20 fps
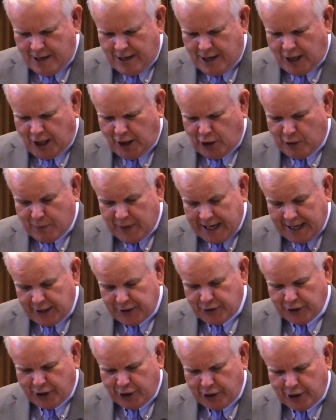Although
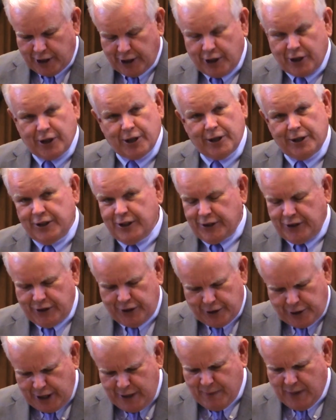Massacre occurred just
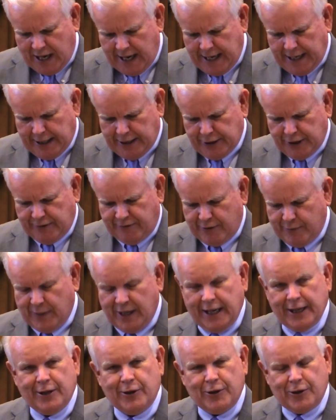30 miles from
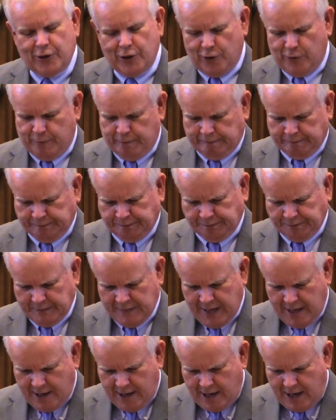my home,
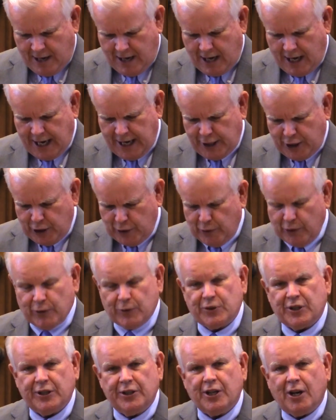I knew it
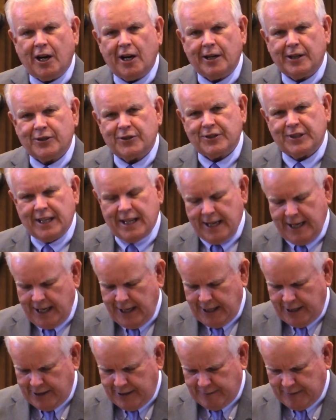was a dark
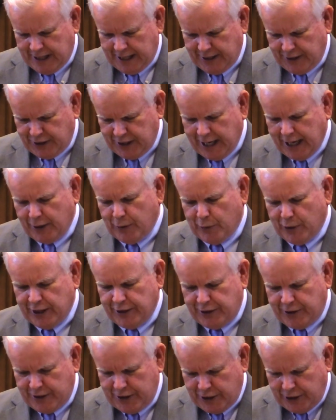stain on
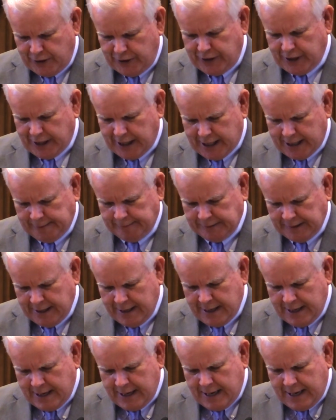southwestern Utah,
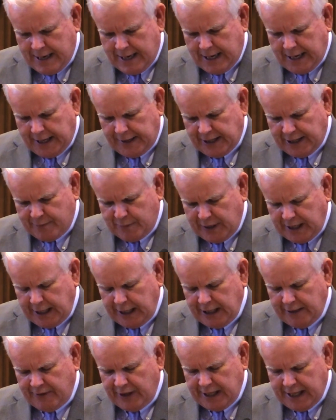and that
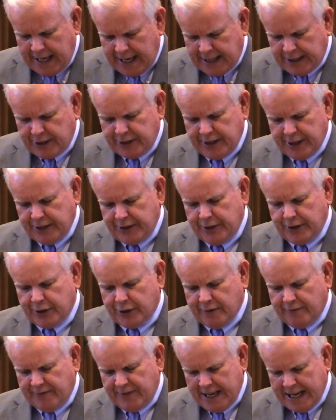many of the
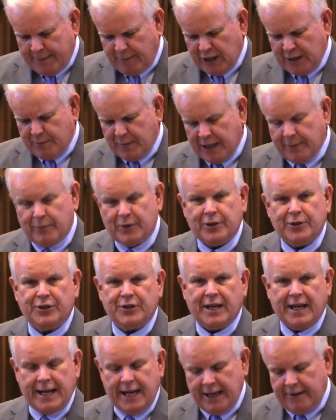ancestors of family
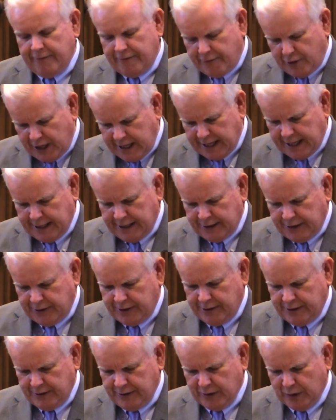members and
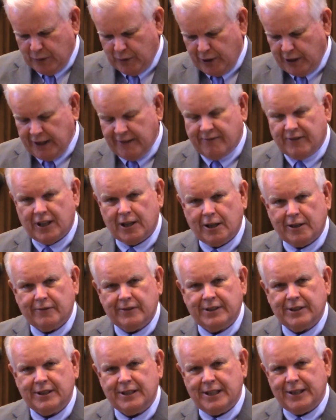friends were
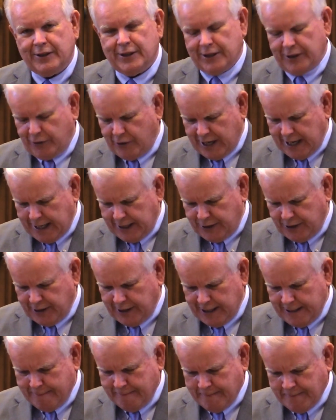involved in the
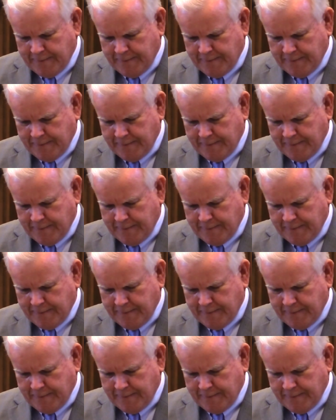tragedy.